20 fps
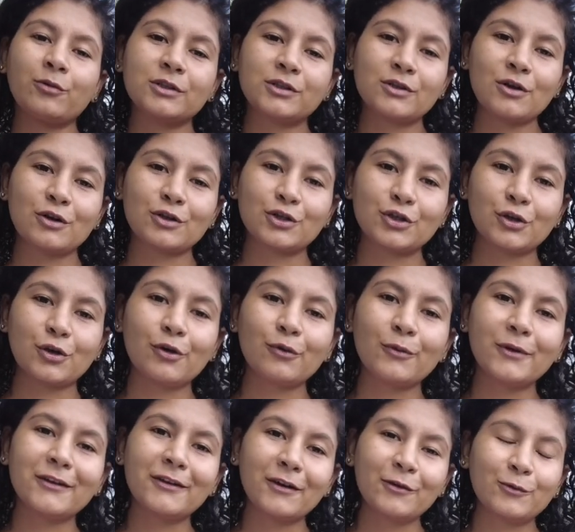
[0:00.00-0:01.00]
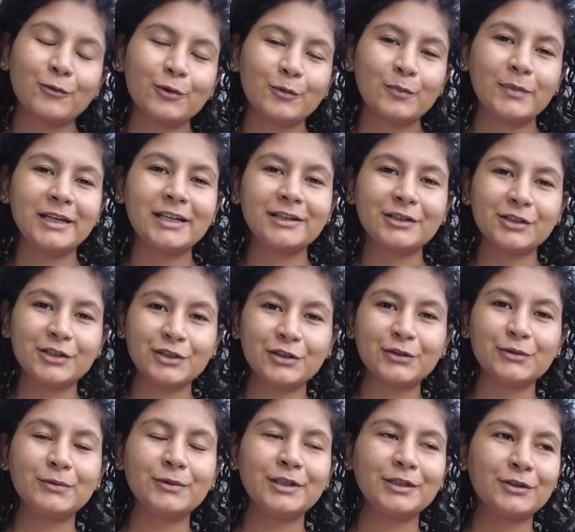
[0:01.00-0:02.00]
was not sure whether I would be
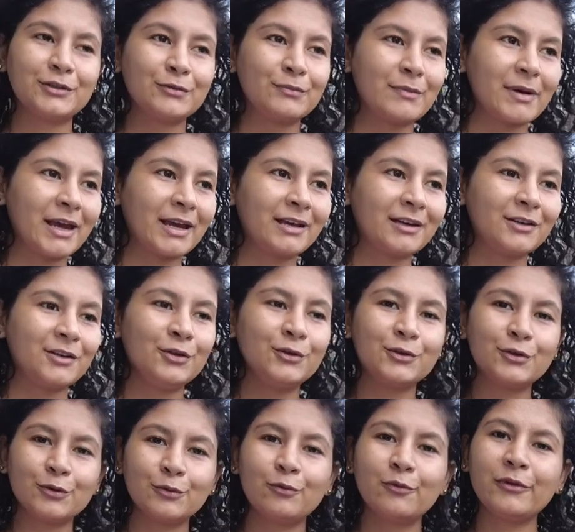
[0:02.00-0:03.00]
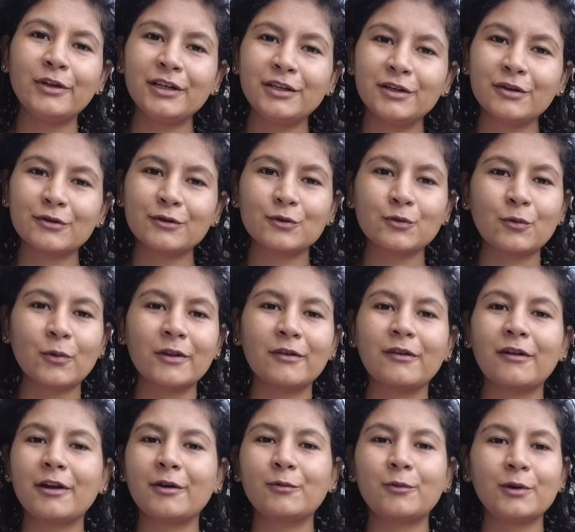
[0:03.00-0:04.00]
continuing to make YouTube videos,
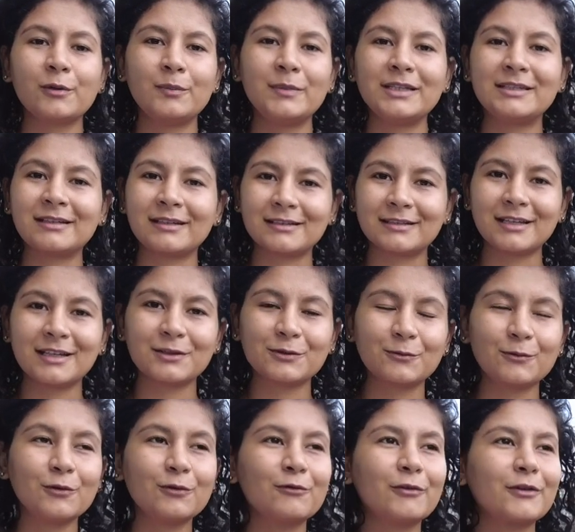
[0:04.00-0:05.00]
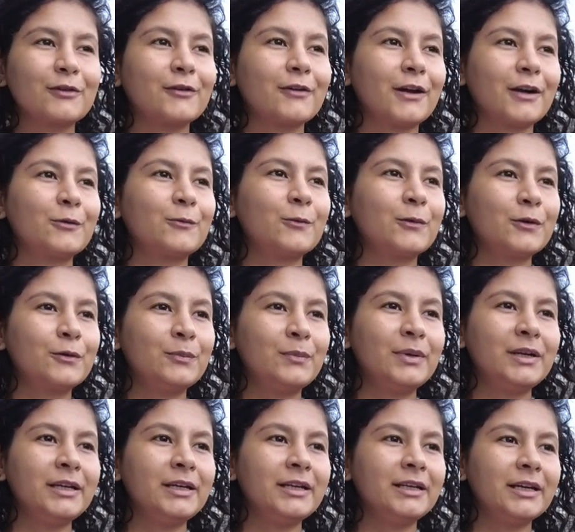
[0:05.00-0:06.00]
whether I will be successful, whether I would
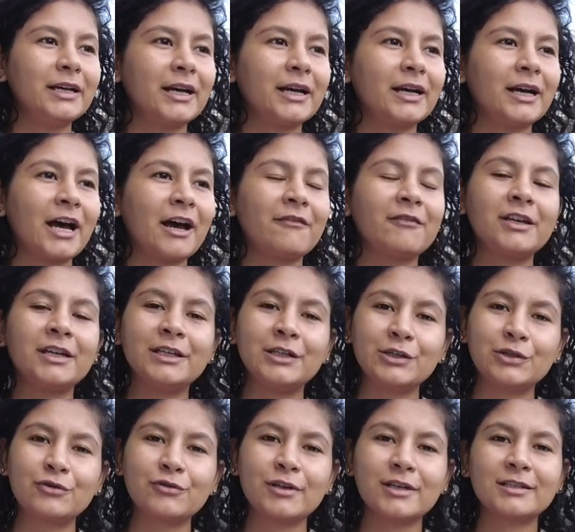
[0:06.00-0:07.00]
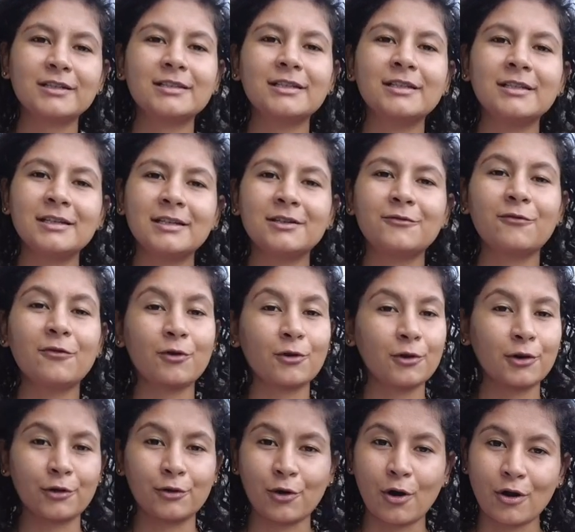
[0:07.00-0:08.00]
be having interest in it
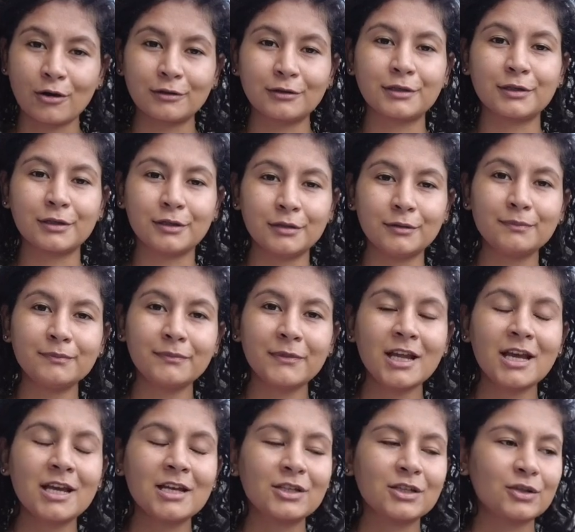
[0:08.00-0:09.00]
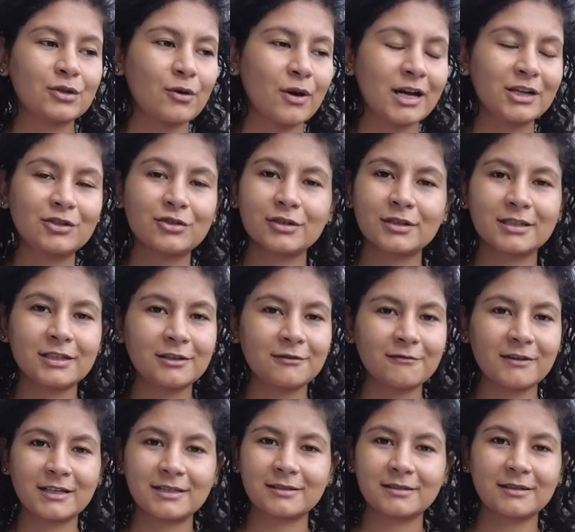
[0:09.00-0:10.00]
for a long term. So I just
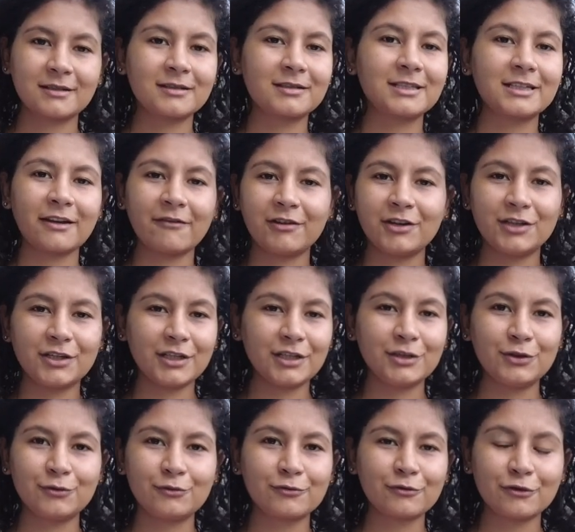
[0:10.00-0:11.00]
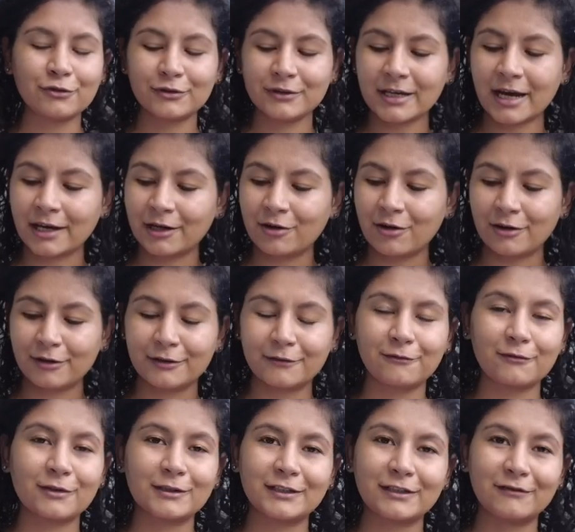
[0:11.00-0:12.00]
invested 70 euros. I got
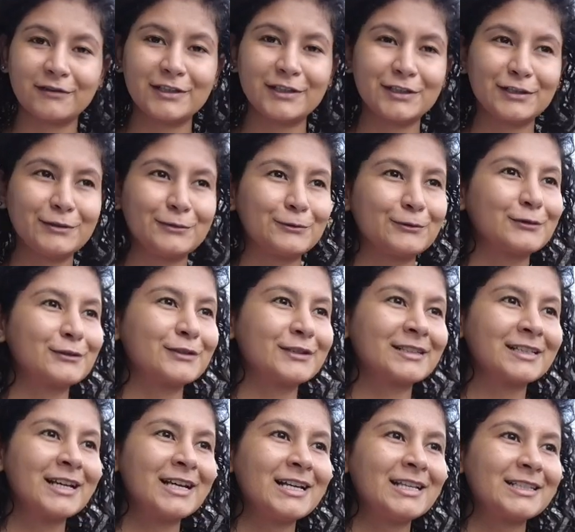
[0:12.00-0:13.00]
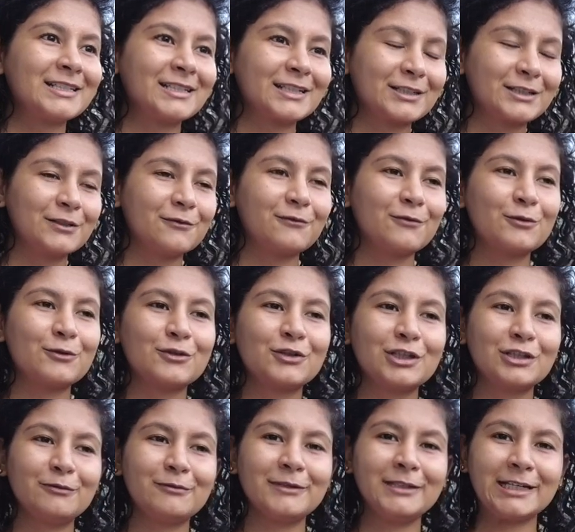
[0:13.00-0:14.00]
it for 70 euros, 64
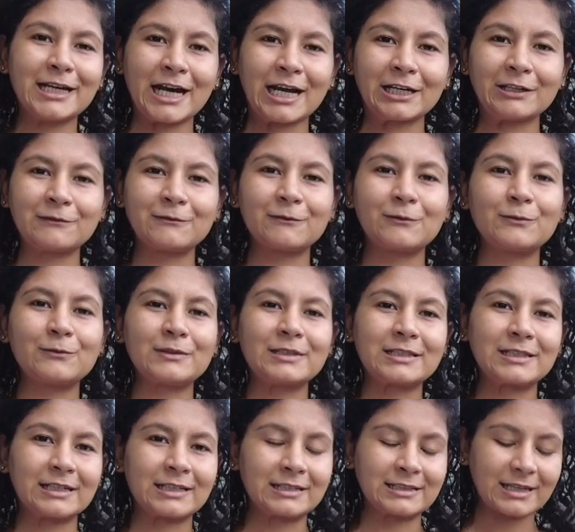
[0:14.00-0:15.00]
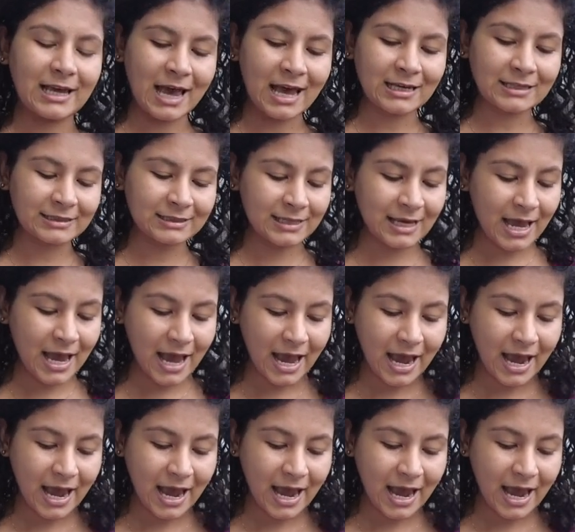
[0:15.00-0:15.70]
GB iPhone 6s,